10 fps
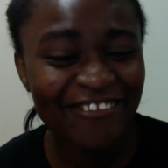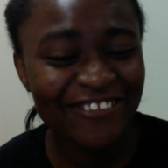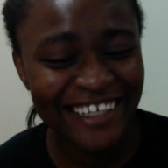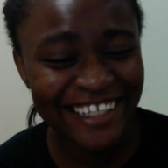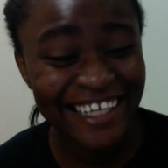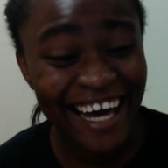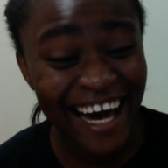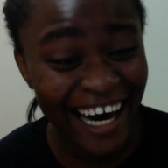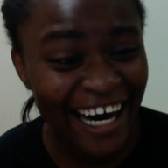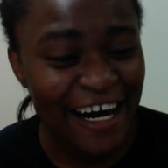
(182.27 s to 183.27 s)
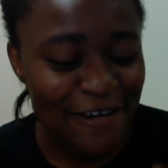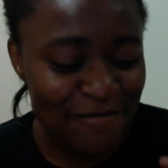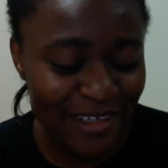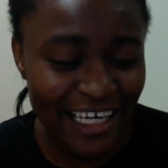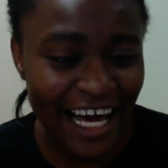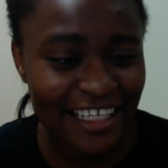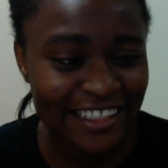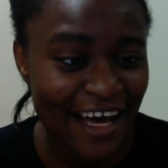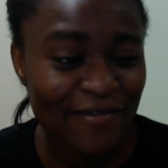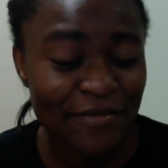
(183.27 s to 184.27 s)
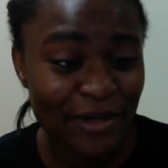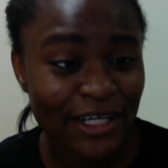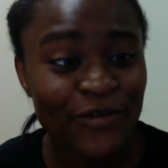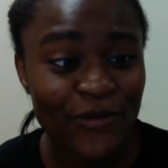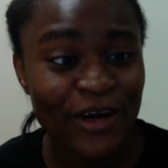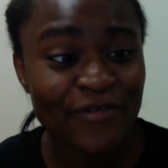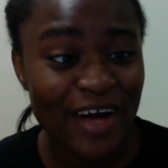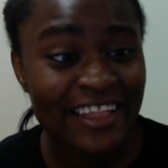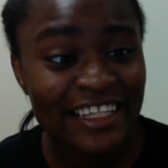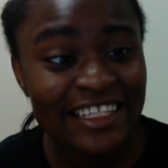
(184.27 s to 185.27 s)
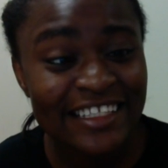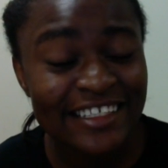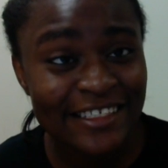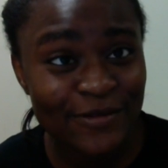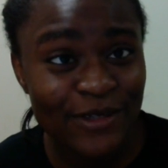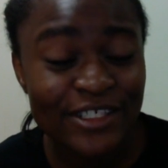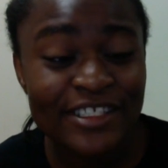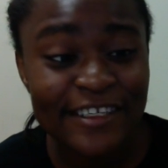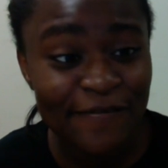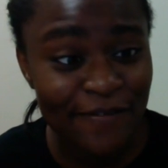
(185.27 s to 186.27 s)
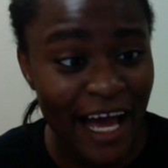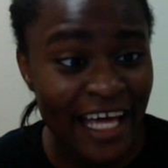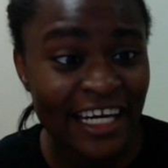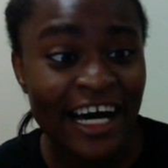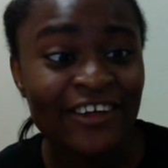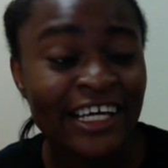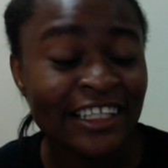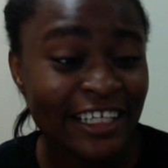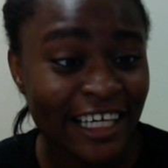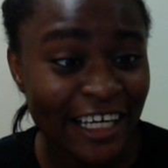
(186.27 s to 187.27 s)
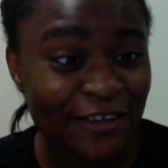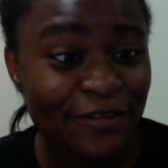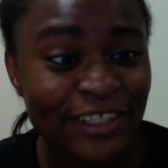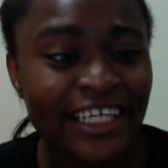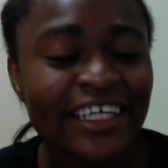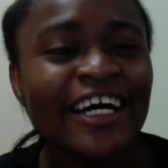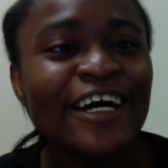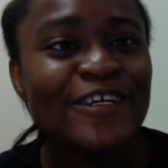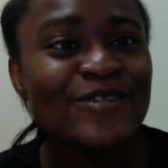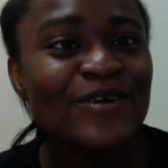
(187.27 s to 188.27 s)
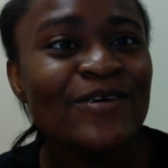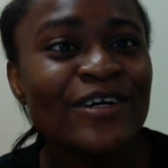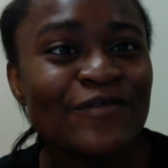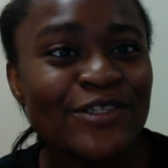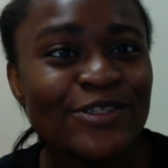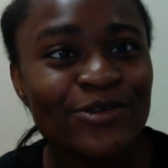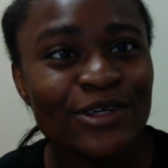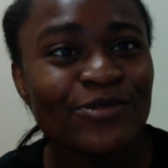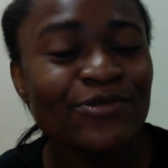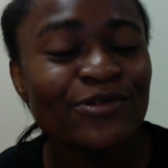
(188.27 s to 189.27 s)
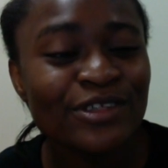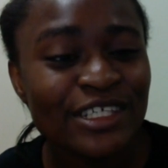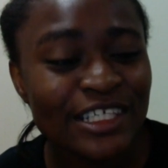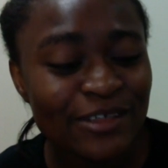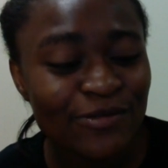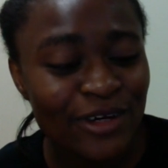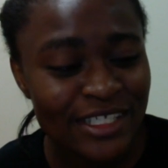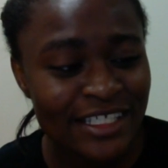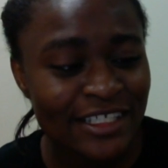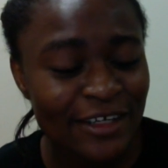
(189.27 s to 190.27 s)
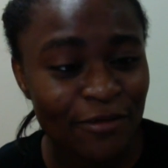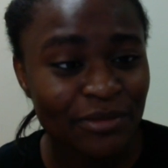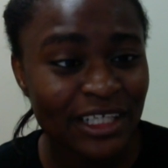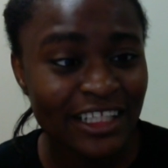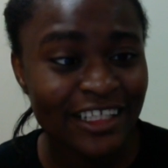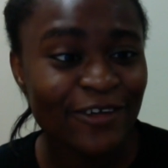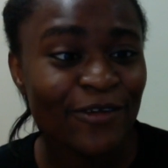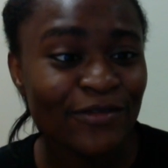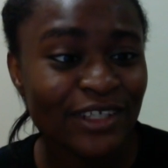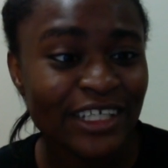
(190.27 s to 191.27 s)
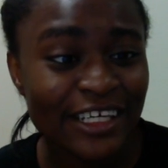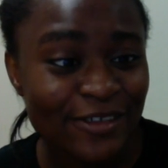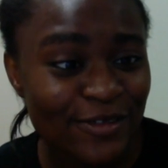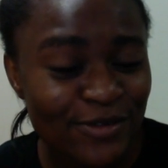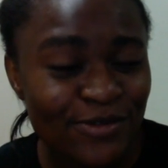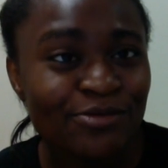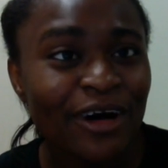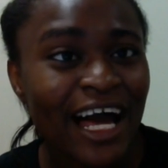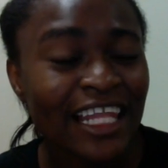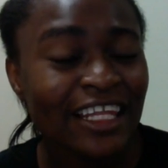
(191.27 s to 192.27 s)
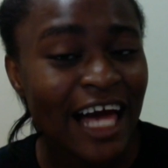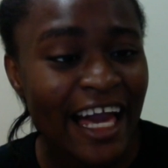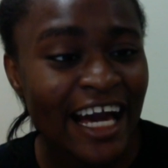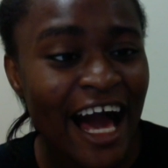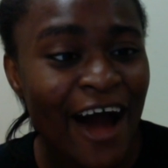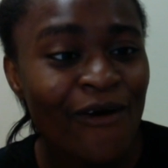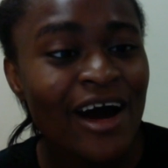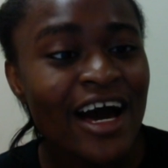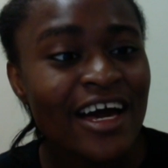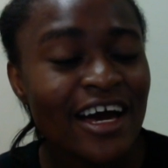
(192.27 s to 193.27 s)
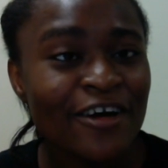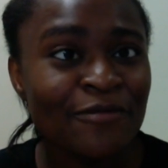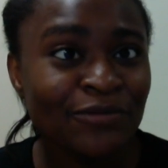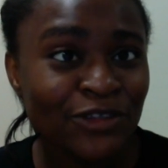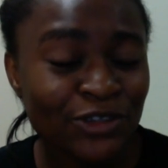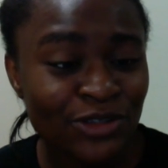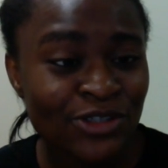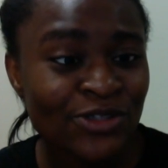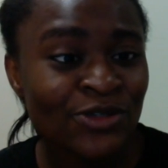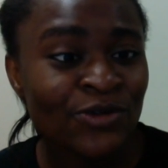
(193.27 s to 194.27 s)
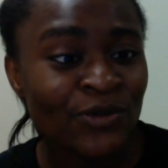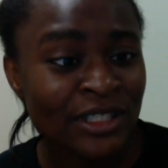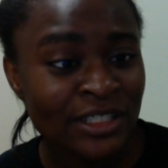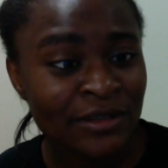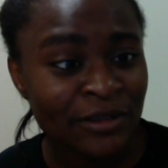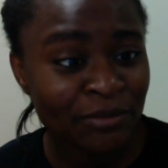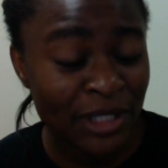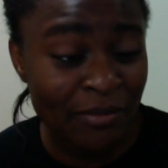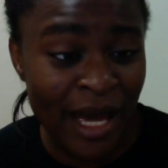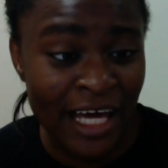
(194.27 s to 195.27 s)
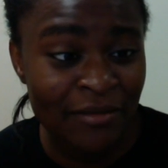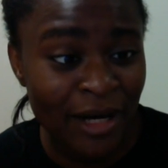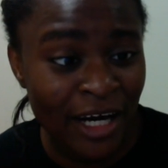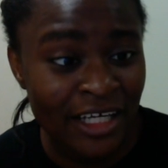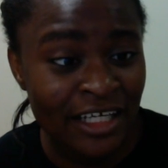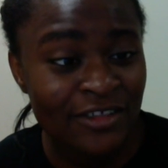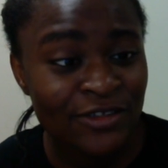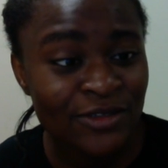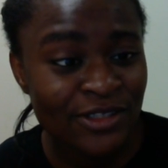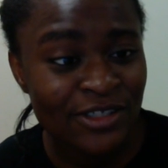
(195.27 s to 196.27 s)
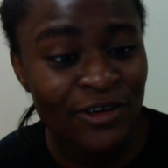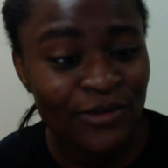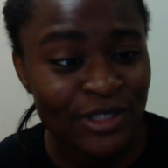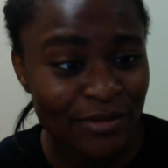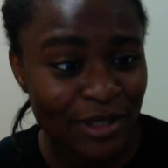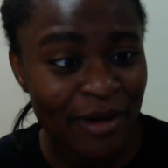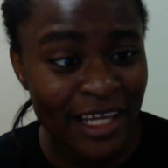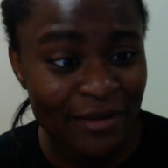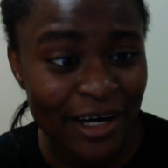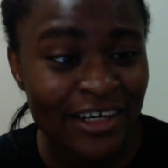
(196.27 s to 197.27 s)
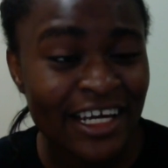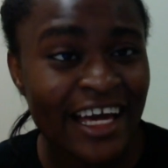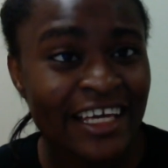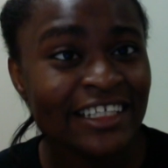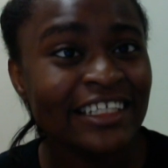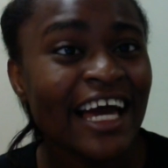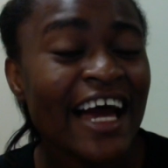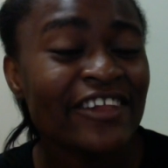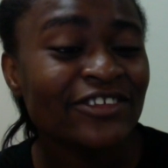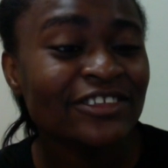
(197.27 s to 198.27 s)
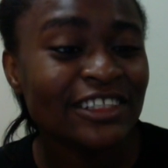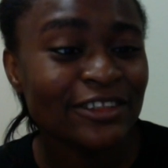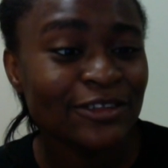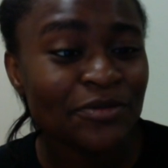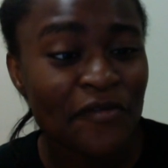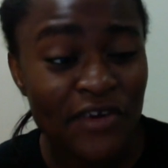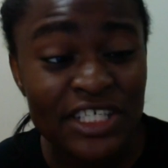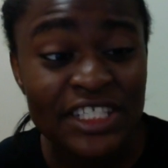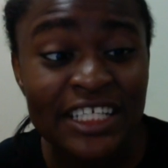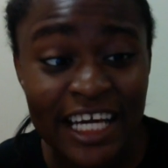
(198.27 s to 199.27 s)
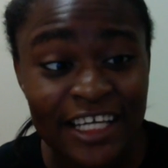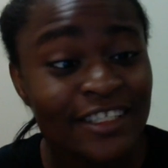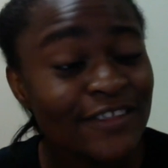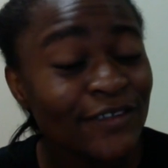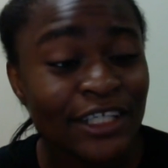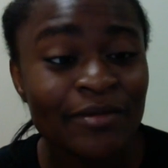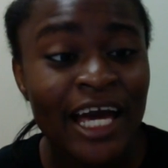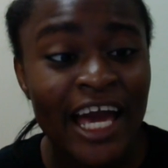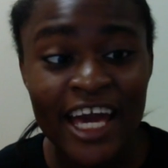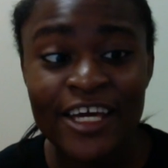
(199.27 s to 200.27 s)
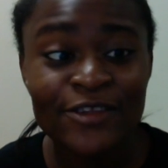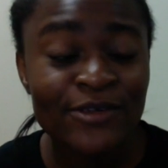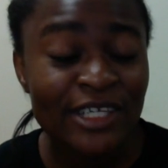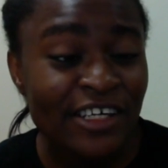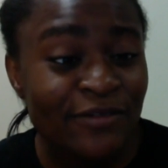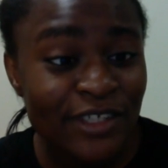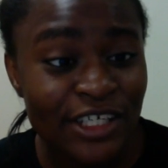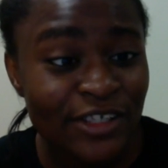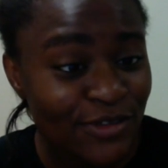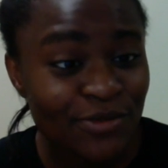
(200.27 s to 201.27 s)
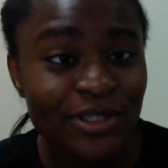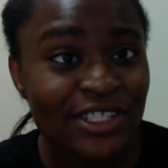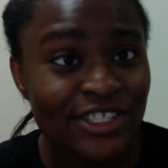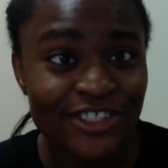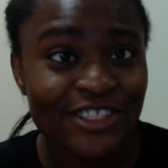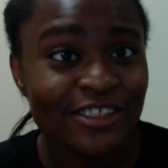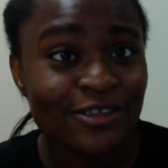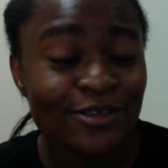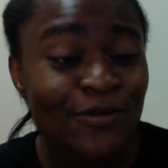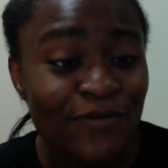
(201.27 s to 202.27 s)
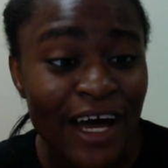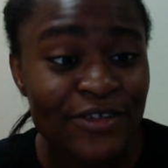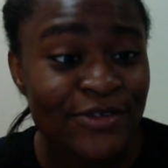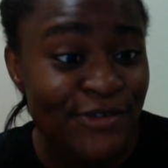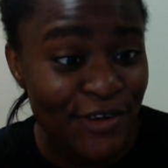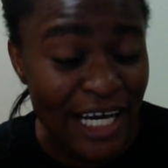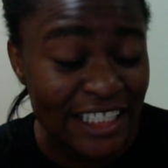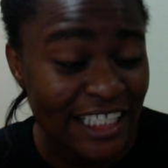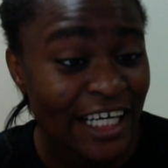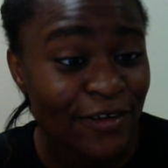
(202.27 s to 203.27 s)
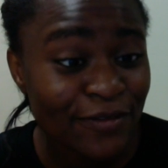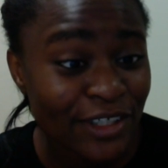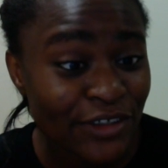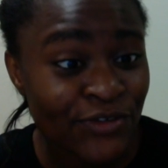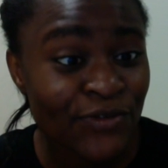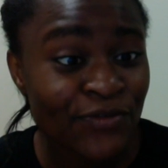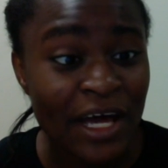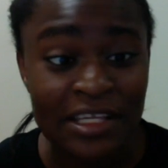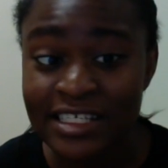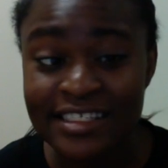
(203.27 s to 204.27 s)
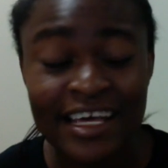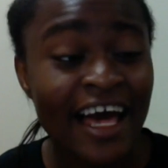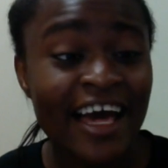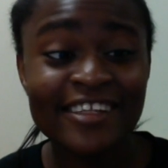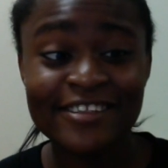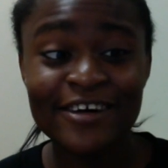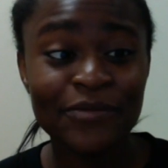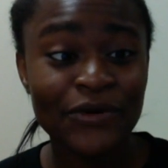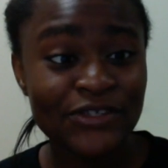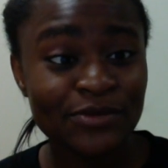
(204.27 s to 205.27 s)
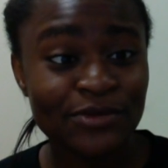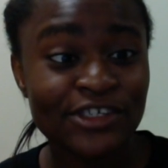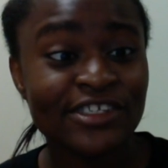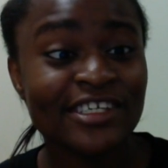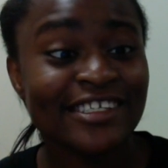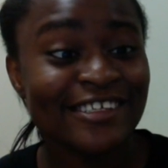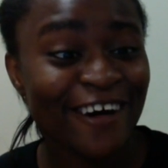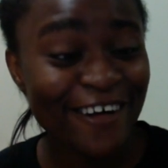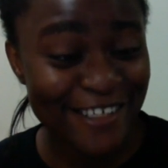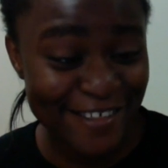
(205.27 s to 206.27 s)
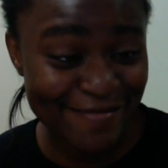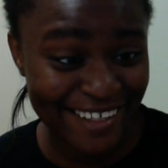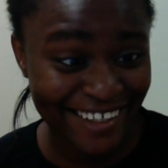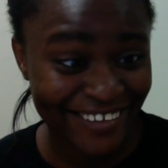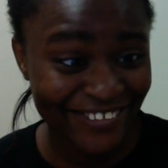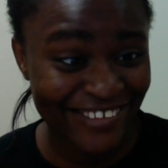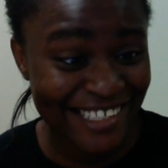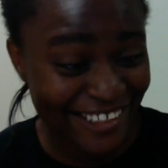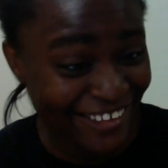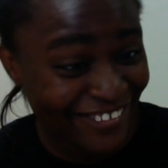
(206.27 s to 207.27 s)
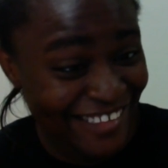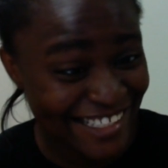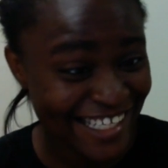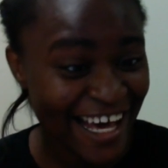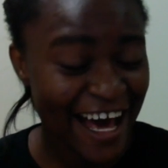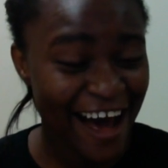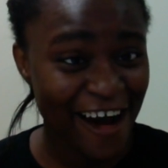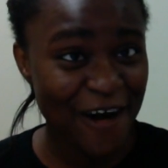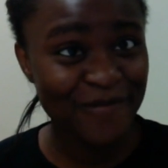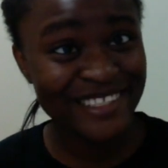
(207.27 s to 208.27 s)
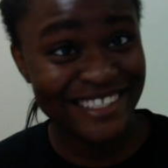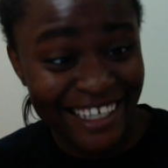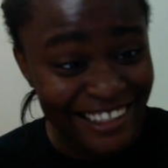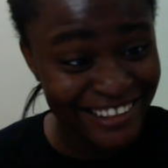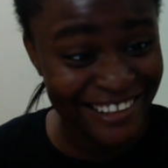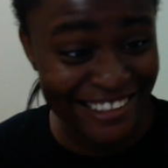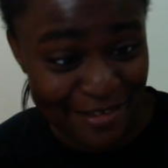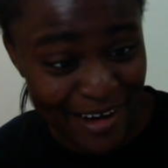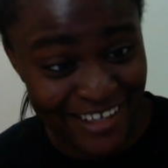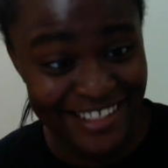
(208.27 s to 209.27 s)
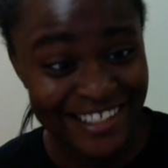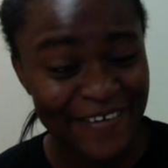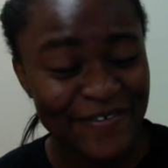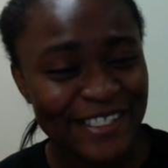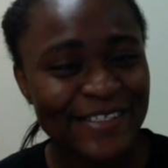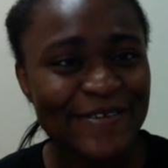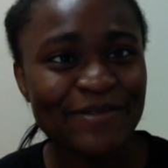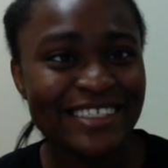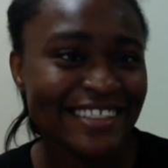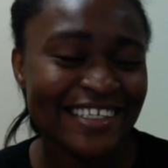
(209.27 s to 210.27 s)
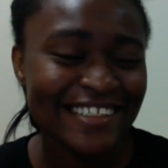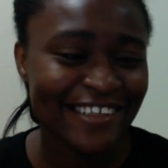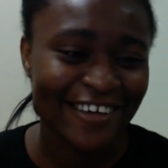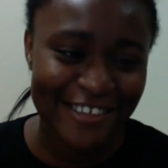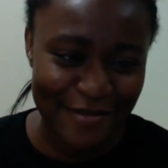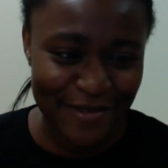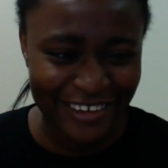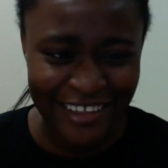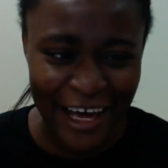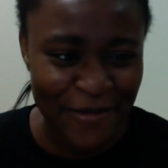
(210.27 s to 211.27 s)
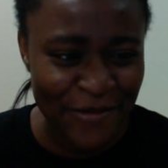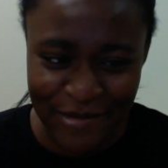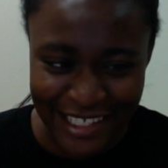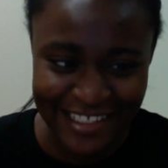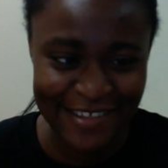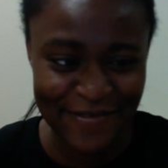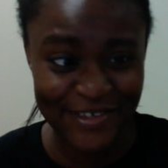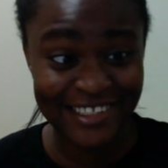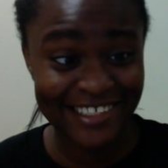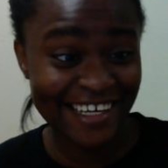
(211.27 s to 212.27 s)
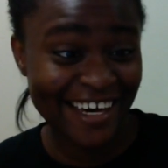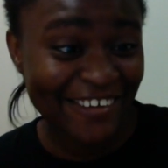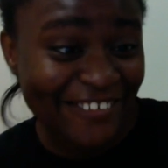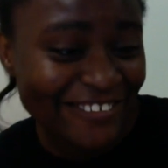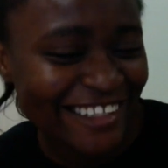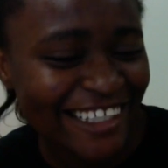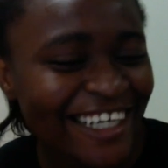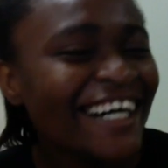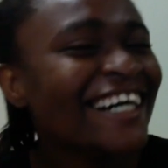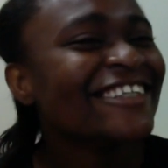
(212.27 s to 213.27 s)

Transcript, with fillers: But yeah, but guys have a better way of handling their situations. They fight it out and they get over it right so even though he he wasn't completely over Jesus, but I like how um, In Sung was a big man about it. Jo In Sung was a big man about it, and he handled it so professionally. And he told him, "Hey, don't get over Jesus because she's so fast. Don't try to get over her so fast because it's not possible. She's such an awesome girl." Which he was um, saying good things about his girlfriend too, but she's such an awesome girl that it won't be easy for you to get over her.